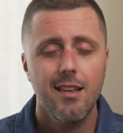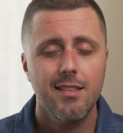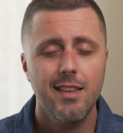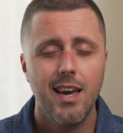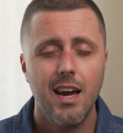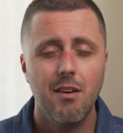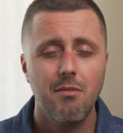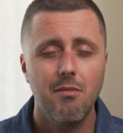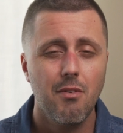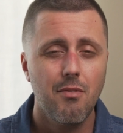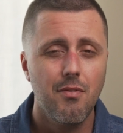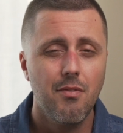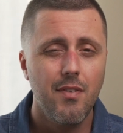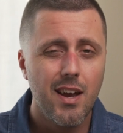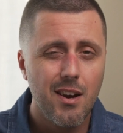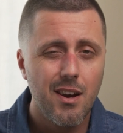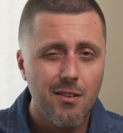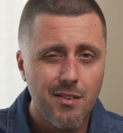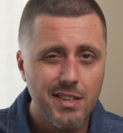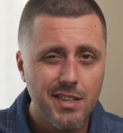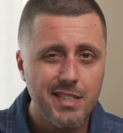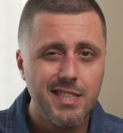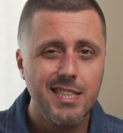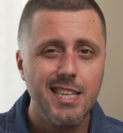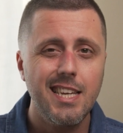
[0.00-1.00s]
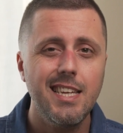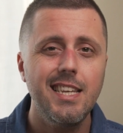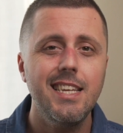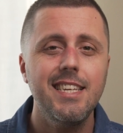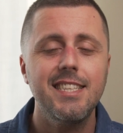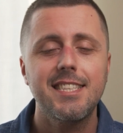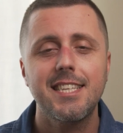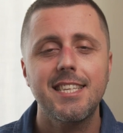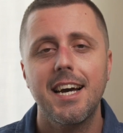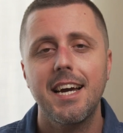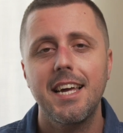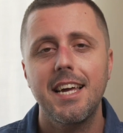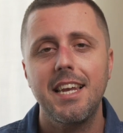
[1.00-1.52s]
They have a very teeny
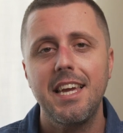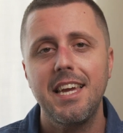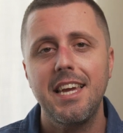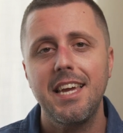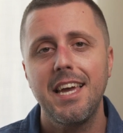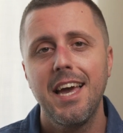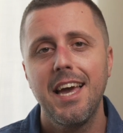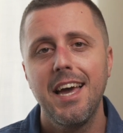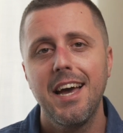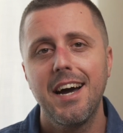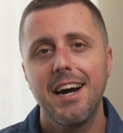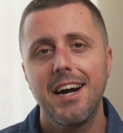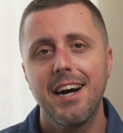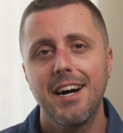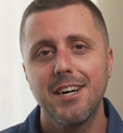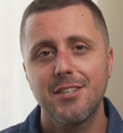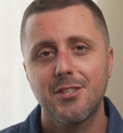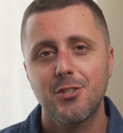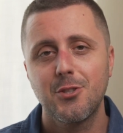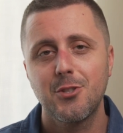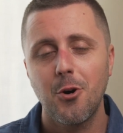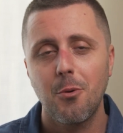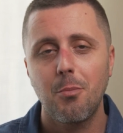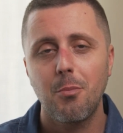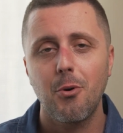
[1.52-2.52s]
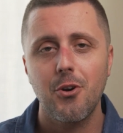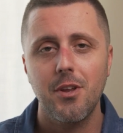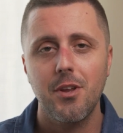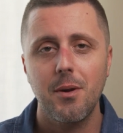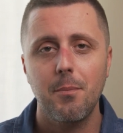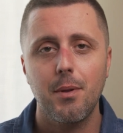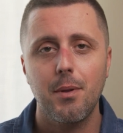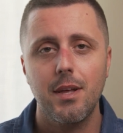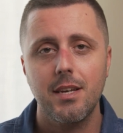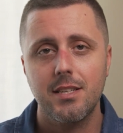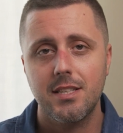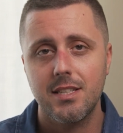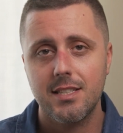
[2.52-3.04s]
tiny snowboarding
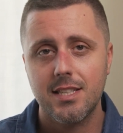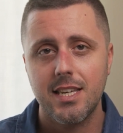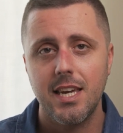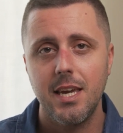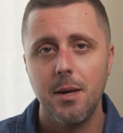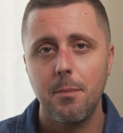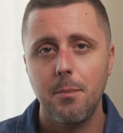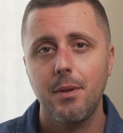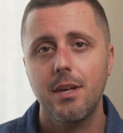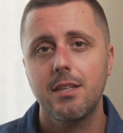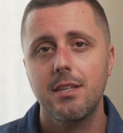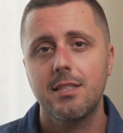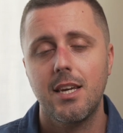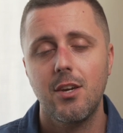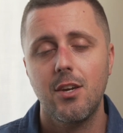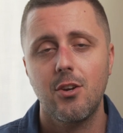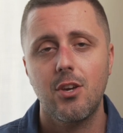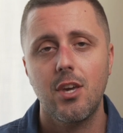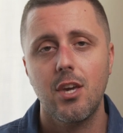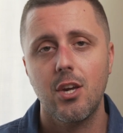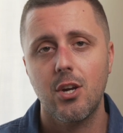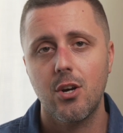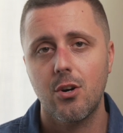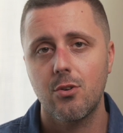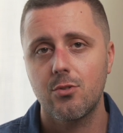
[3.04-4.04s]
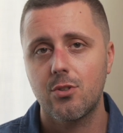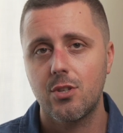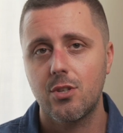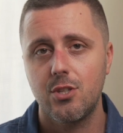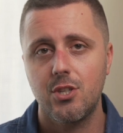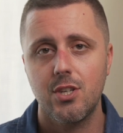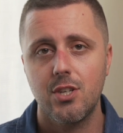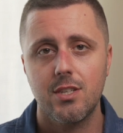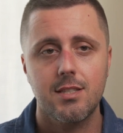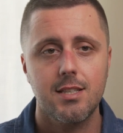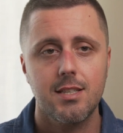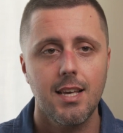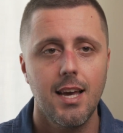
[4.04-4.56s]
place and skiing place that you can go to
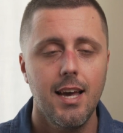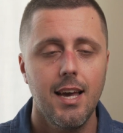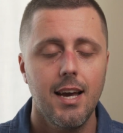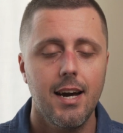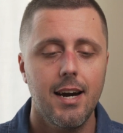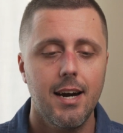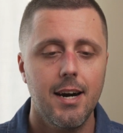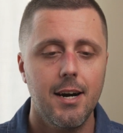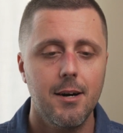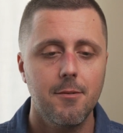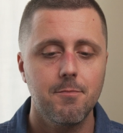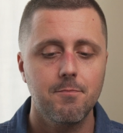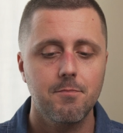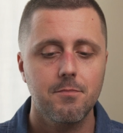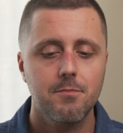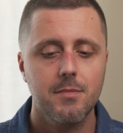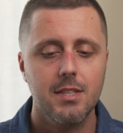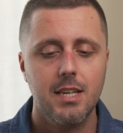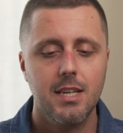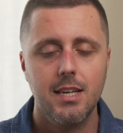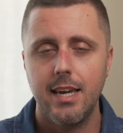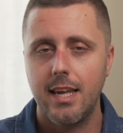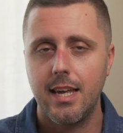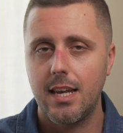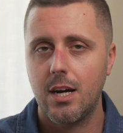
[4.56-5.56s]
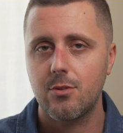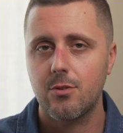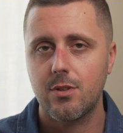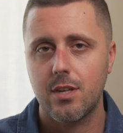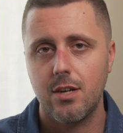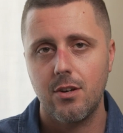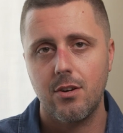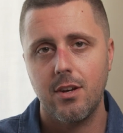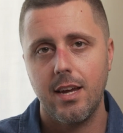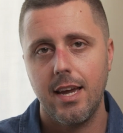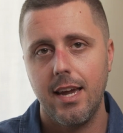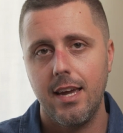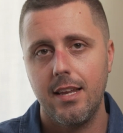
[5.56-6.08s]
just get out
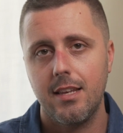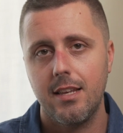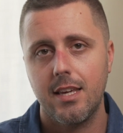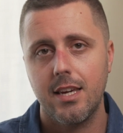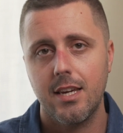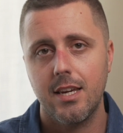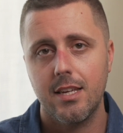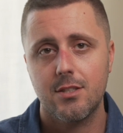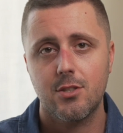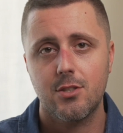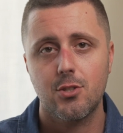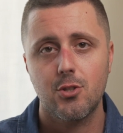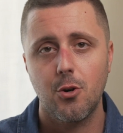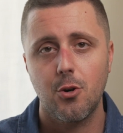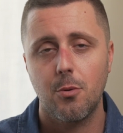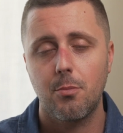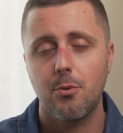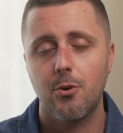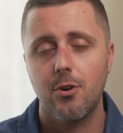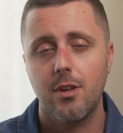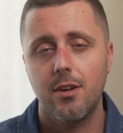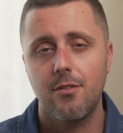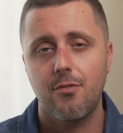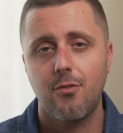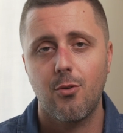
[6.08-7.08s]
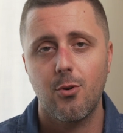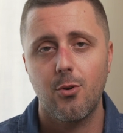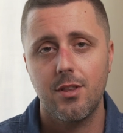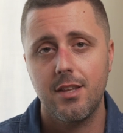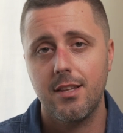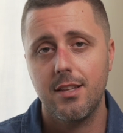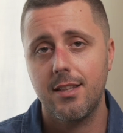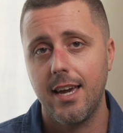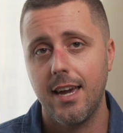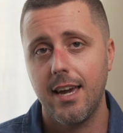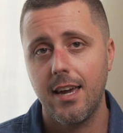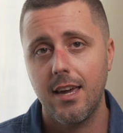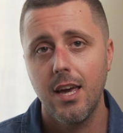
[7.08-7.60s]
there and get snowboarding for the
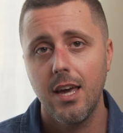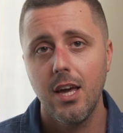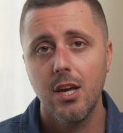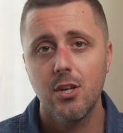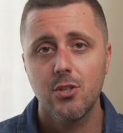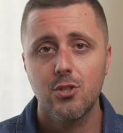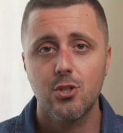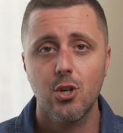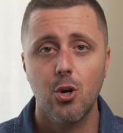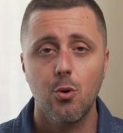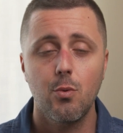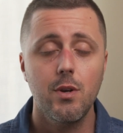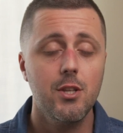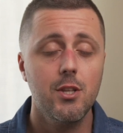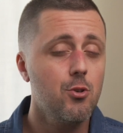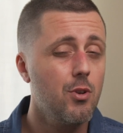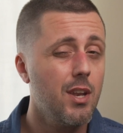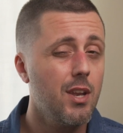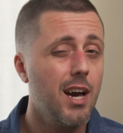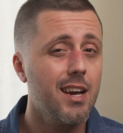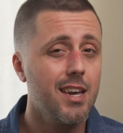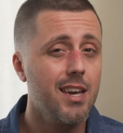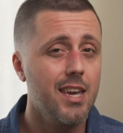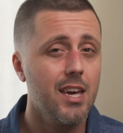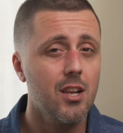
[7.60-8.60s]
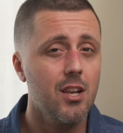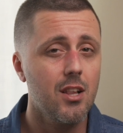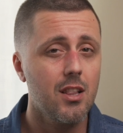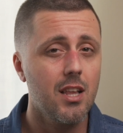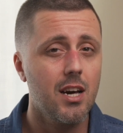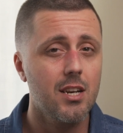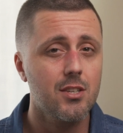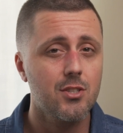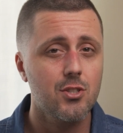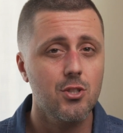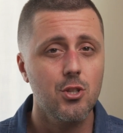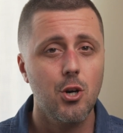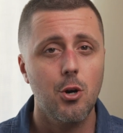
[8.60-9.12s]
day. So we do not get a lot
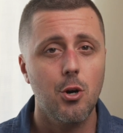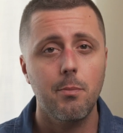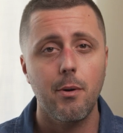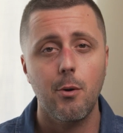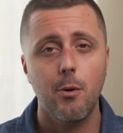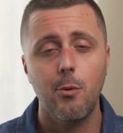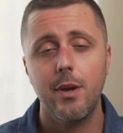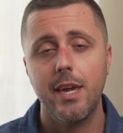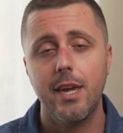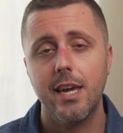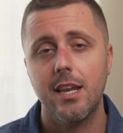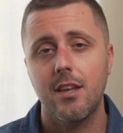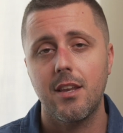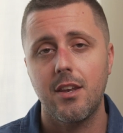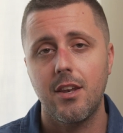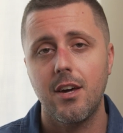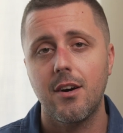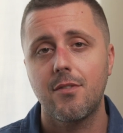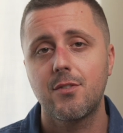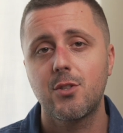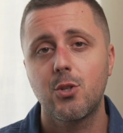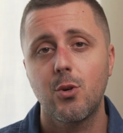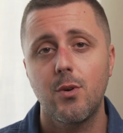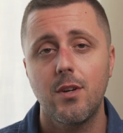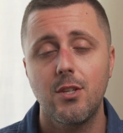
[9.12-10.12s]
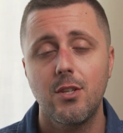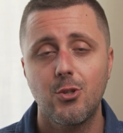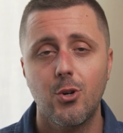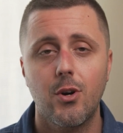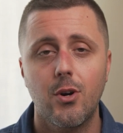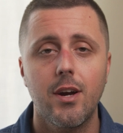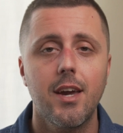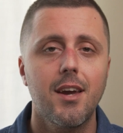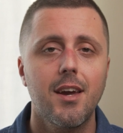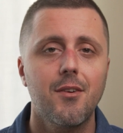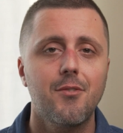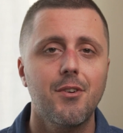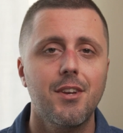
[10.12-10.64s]
of snow, but we get enough to
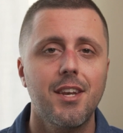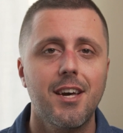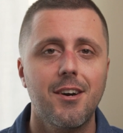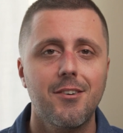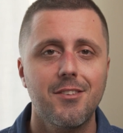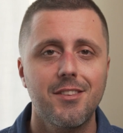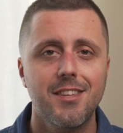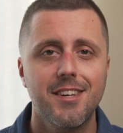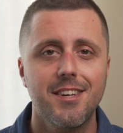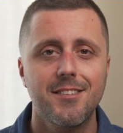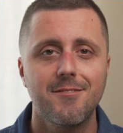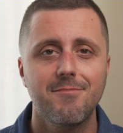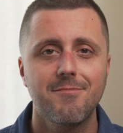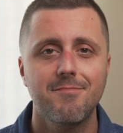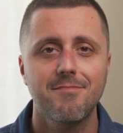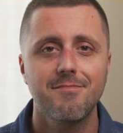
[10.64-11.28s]
enjoy every now and then.